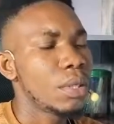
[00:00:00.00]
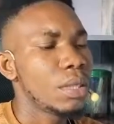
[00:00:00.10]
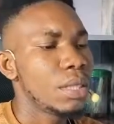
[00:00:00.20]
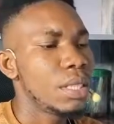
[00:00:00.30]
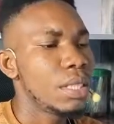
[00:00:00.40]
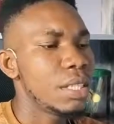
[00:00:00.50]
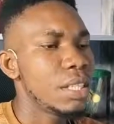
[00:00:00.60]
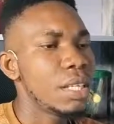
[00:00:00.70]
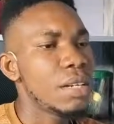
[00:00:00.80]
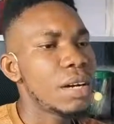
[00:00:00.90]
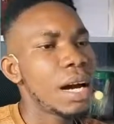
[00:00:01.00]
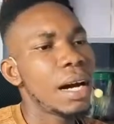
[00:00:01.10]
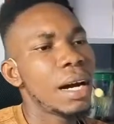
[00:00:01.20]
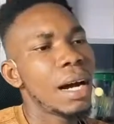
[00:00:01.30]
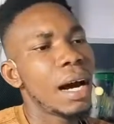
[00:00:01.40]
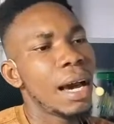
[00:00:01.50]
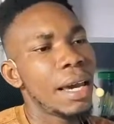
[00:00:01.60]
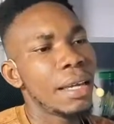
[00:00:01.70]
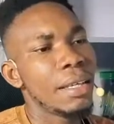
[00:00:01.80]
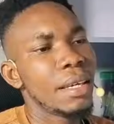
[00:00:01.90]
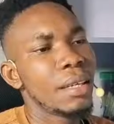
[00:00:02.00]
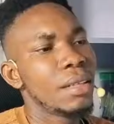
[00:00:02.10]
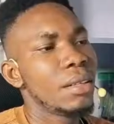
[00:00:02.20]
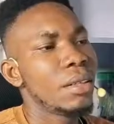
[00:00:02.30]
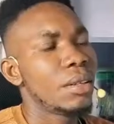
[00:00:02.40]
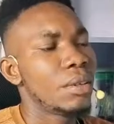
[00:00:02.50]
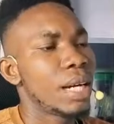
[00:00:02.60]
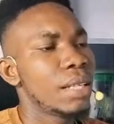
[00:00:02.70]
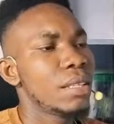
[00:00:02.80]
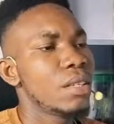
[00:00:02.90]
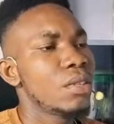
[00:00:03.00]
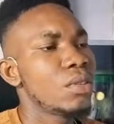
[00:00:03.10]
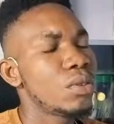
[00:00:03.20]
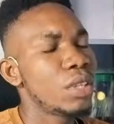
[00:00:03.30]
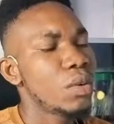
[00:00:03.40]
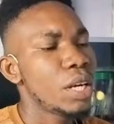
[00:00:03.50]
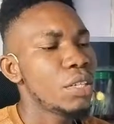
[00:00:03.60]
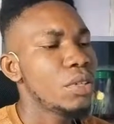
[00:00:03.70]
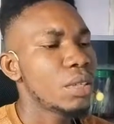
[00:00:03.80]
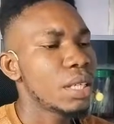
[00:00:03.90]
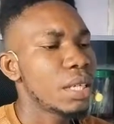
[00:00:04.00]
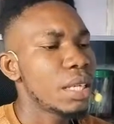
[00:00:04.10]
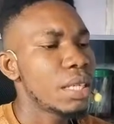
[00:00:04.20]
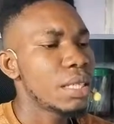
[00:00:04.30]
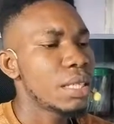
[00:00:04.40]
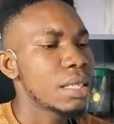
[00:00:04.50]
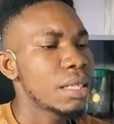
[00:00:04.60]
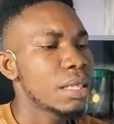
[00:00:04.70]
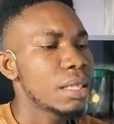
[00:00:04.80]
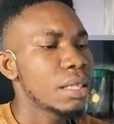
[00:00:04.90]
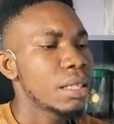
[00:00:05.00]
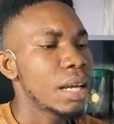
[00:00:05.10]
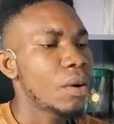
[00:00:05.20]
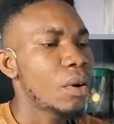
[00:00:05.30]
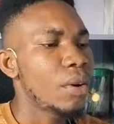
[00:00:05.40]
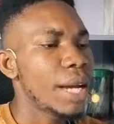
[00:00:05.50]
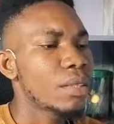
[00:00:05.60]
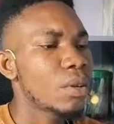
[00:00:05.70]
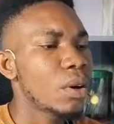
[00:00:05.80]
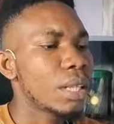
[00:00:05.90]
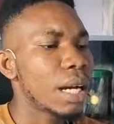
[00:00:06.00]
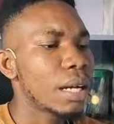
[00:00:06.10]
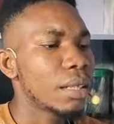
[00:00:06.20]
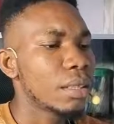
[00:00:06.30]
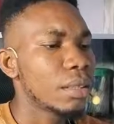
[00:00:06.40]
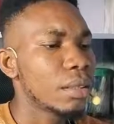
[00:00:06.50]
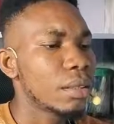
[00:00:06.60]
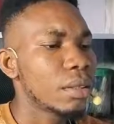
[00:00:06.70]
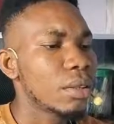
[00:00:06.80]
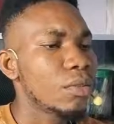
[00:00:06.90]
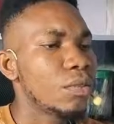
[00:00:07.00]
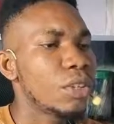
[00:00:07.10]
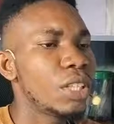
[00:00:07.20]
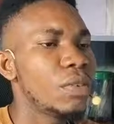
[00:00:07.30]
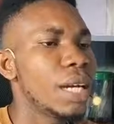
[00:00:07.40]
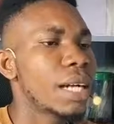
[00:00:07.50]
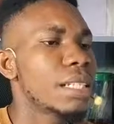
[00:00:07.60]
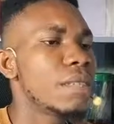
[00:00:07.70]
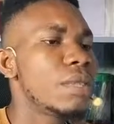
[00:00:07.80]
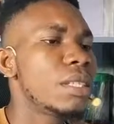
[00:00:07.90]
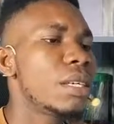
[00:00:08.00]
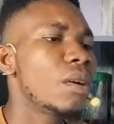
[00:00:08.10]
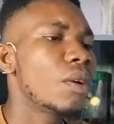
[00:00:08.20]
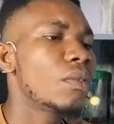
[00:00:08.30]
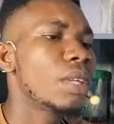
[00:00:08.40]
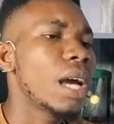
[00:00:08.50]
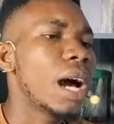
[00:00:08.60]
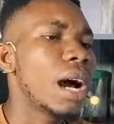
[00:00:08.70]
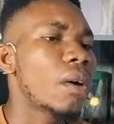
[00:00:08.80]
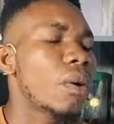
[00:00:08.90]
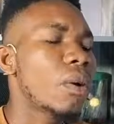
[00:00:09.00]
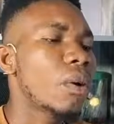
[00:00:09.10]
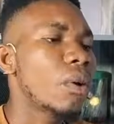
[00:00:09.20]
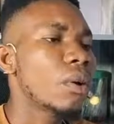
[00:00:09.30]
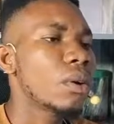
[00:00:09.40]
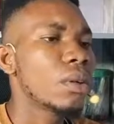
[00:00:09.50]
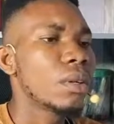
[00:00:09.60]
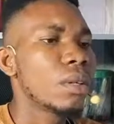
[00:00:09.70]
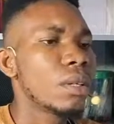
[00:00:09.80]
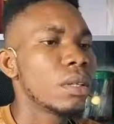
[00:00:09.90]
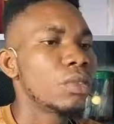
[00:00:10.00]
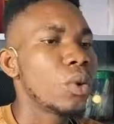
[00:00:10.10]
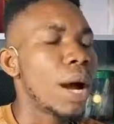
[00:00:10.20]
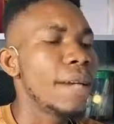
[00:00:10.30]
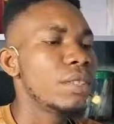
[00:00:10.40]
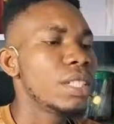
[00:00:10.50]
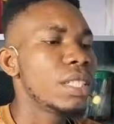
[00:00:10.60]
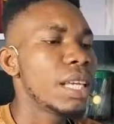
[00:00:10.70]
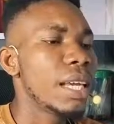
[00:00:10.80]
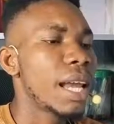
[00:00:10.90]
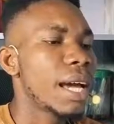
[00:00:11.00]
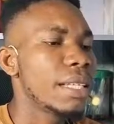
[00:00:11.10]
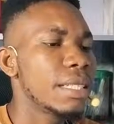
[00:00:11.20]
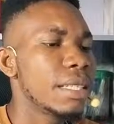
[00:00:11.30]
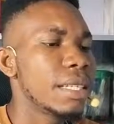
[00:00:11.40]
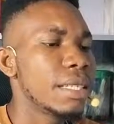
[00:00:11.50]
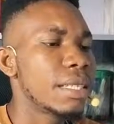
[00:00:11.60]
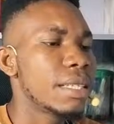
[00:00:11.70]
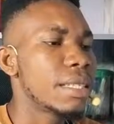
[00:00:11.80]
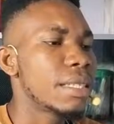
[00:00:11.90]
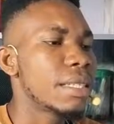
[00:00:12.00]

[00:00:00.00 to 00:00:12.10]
This is the general idea. All right. So the question is the correct order for the reactivity of the alcohol to hydrogen halide is this.